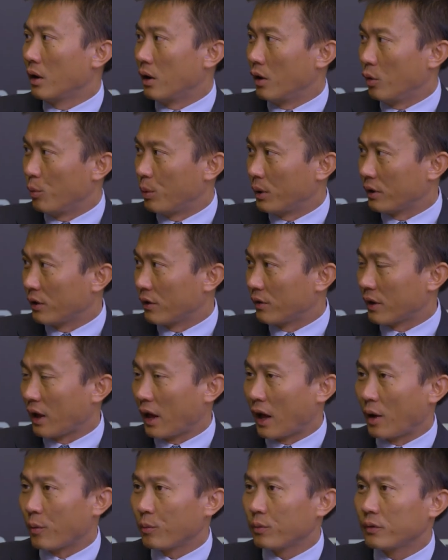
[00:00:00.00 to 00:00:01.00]
Open this
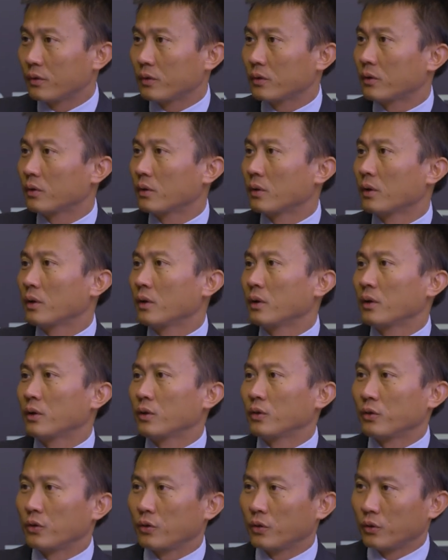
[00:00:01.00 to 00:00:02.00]
up
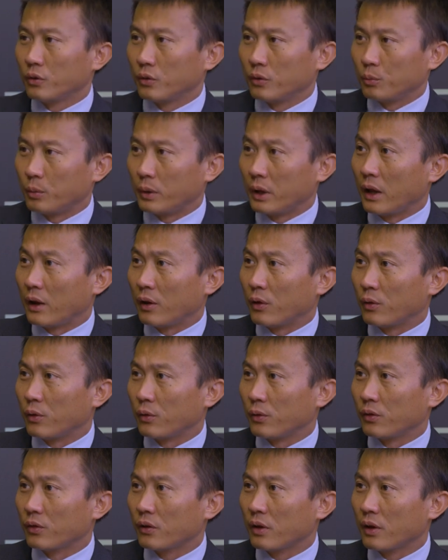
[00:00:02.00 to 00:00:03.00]
to be
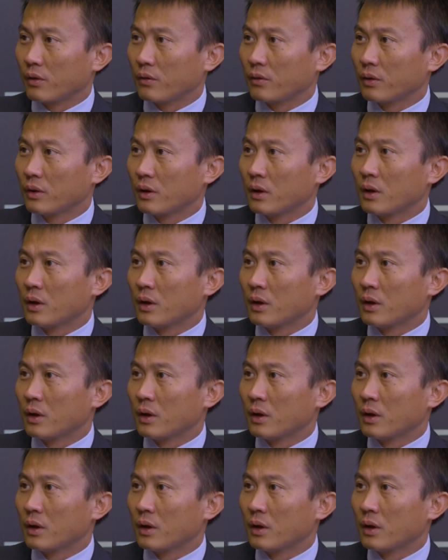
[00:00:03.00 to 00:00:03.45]
inclusive